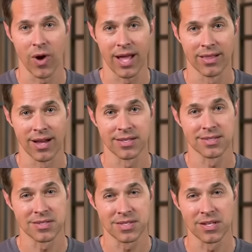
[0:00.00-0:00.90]
rat
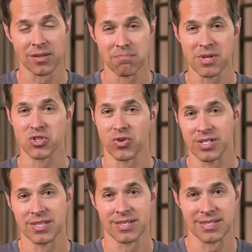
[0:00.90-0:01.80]
lines is still a mystery
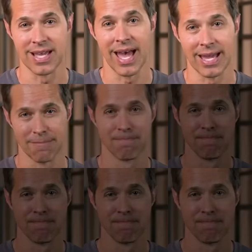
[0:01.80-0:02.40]
to this day.